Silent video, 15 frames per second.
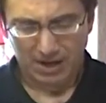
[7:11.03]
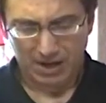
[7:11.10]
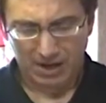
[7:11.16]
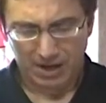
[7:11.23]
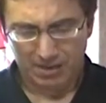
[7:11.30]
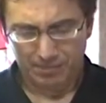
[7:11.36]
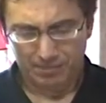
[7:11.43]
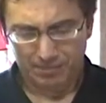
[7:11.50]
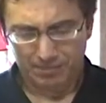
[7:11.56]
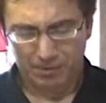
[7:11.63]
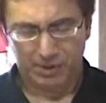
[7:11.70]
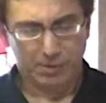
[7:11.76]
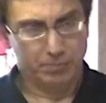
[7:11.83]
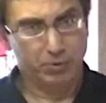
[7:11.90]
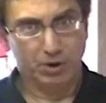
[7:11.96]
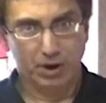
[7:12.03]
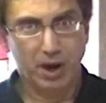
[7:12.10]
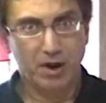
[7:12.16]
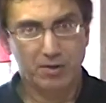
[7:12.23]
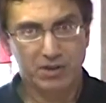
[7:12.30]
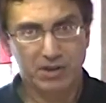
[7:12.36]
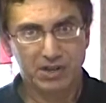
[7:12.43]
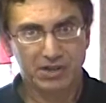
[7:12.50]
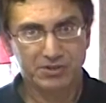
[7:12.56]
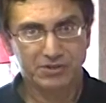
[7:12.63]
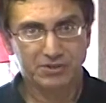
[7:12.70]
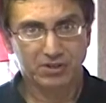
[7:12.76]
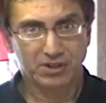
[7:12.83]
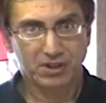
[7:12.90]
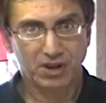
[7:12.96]
Uh, but their priority
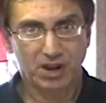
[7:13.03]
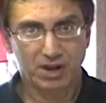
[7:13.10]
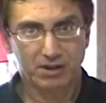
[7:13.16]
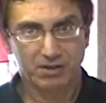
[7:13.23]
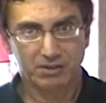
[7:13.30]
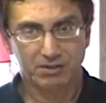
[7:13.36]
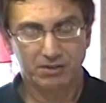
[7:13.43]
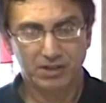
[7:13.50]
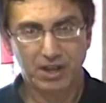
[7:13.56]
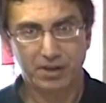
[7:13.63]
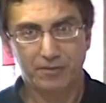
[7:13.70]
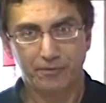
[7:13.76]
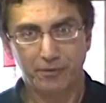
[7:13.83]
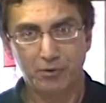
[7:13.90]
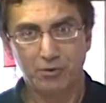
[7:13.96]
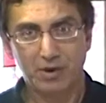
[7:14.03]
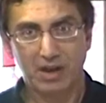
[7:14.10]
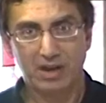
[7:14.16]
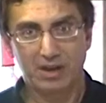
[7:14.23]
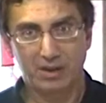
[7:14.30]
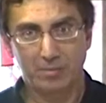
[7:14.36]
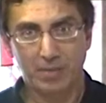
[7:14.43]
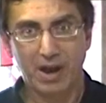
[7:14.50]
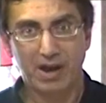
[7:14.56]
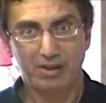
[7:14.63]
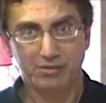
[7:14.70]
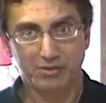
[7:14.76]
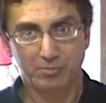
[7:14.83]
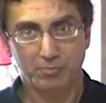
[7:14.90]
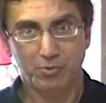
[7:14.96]
is to cut, to take food out of the
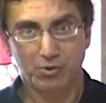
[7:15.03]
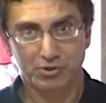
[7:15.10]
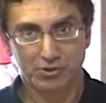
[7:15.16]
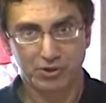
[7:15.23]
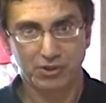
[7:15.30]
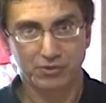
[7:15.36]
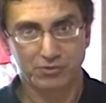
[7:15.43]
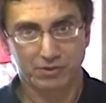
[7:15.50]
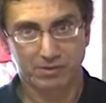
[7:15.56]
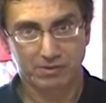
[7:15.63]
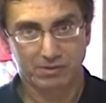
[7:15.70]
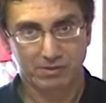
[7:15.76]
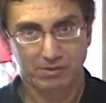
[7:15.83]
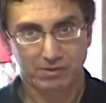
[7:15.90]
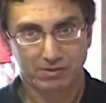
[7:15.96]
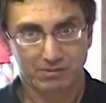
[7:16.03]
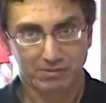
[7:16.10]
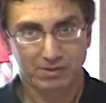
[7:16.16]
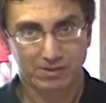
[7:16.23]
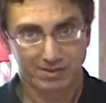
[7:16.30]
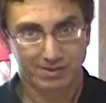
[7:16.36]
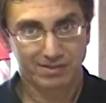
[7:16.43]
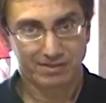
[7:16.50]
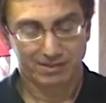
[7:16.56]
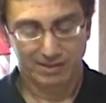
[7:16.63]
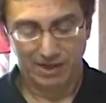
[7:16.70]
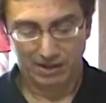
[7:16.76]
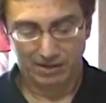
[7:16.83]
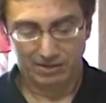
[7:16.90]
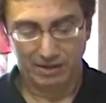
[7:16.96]
mouths of poor children.
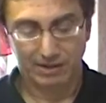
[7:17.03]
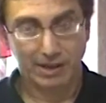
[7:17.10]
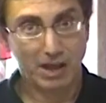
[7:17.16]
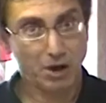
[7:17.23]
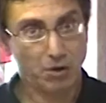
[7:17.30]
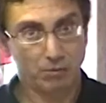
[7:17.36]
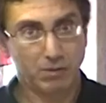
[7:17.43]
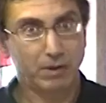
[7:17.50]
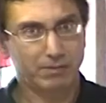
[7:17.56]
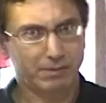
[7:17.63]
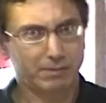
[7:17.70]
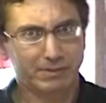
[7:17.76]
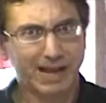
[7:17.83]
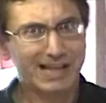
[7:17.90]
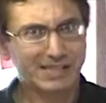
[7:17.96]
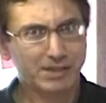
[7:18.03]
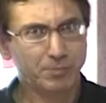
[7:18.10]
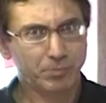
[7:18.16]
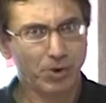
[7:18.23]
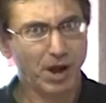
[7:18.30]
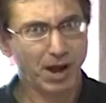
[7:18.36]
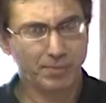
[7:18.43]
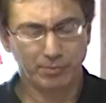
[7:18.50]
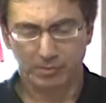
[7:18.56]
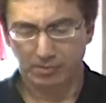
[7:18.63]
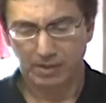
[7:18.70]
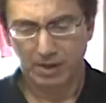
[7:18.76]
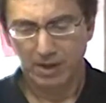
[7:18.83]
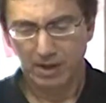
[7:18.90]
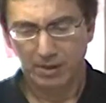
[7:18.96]
Well, they, they don't. Uh, that's a
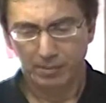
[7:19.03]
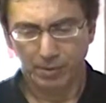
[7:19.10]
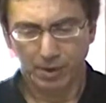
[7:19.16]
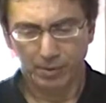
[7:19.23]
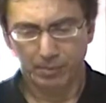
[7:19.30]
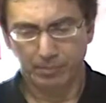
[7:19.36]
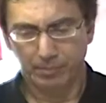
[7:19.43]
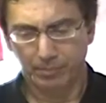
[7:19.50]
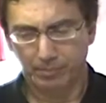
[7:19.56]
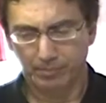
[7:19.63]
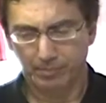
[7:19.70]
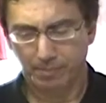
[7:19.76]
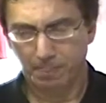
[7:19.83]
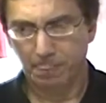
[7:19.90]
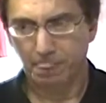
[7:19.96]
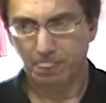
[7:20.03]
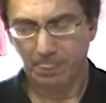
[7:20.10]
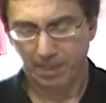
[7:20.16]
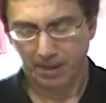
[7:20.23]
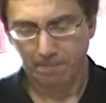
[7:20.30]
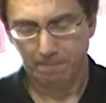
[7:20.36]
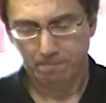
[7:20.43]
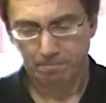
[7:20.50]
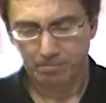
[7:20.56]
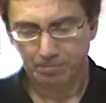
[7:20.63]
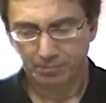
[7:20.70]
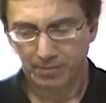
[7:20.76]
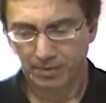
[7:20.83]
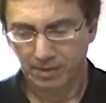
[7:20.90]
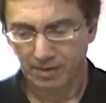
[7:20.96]
problem. They but, can always find money for
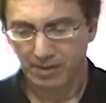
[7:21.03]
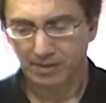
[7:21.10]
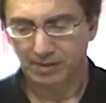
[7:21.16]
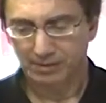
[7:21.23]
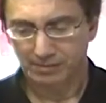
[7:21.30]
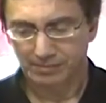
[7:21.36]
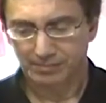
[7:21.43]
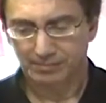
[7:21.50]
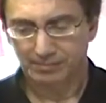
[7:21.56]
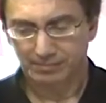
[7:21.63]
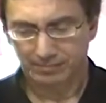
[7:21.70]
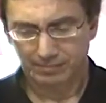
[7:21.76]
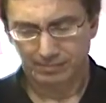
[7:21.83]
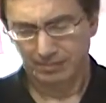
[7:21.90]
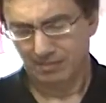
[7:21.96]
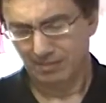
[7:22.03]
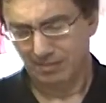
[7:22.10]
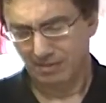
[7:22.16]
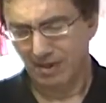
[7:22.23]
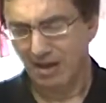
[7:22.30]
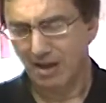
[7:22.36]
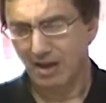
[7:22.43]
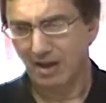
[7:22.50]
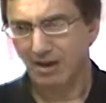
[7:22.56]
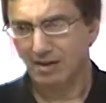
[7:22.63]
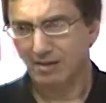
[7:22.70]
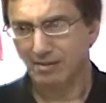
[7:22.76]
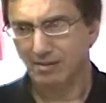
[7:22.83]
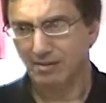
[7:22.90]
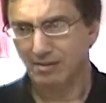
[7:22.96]
war, but not for education yeah,
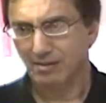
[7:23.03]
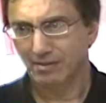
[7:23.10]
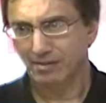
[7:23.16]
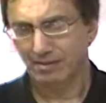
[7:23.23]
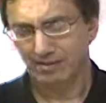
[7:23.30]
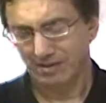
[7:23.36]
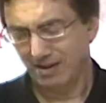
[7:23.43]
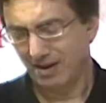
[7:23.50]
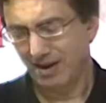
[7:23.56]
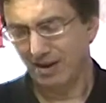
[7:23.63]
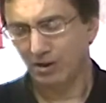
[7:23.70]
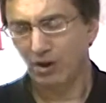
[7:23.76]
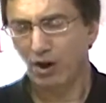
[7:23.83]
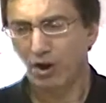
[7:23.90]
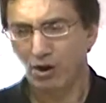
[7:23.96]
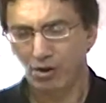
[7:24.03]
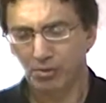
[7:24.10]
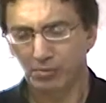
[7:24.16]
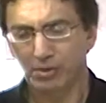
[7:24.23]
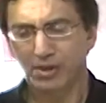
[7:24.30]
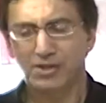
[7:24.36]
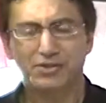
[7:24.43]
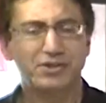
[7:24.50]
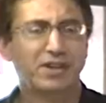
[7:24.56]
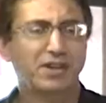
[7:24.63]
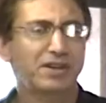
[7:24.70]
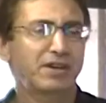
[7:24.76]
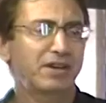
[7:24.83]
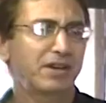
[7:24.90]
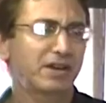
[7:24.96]
and the poor. Yeah, and the homeless,
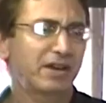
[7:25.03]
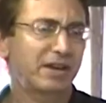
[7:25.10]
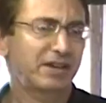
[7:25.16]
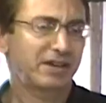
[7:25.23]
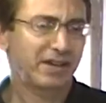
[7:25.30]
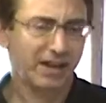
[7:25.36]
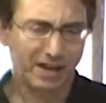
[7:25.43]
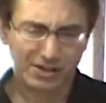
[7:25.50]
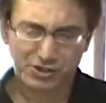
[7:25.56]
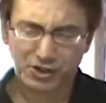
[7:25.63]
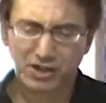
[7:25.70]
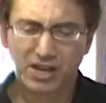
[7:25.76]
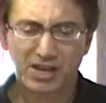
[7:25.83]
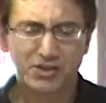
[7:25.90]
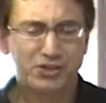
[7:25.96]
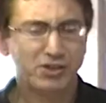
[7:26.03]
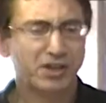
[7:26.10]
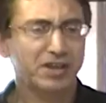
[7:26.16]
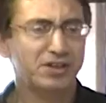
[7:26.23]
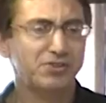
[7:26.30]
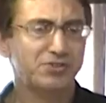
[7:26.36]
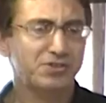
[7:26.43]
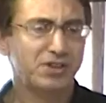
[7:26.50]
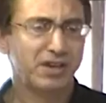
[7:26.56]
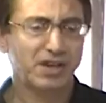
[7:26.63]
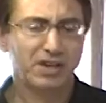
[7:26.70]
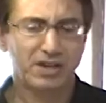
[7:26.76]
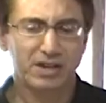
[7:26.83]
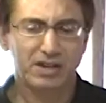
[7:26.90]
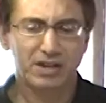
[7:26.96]
and uh, and yeah, education, like you
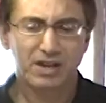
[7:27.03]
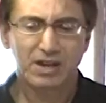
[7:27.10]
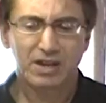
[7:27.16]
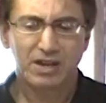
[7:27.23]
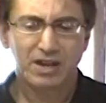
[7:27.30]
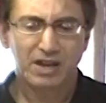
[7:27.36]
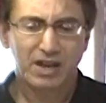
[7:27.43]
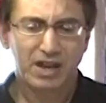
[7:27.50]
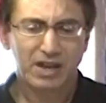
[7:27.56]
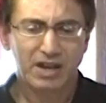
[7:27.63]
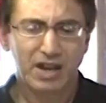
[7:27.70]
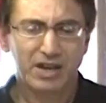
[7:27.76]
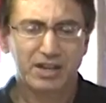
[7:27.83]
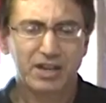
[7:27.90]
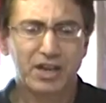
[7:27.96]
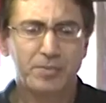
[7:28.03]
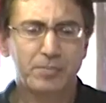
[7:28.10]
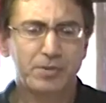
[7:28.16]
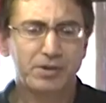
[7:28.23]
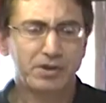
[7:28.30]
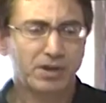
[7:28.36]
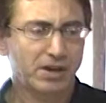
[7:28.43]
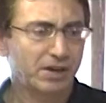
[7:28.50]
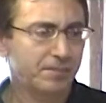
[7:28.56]
said, and and and keeping.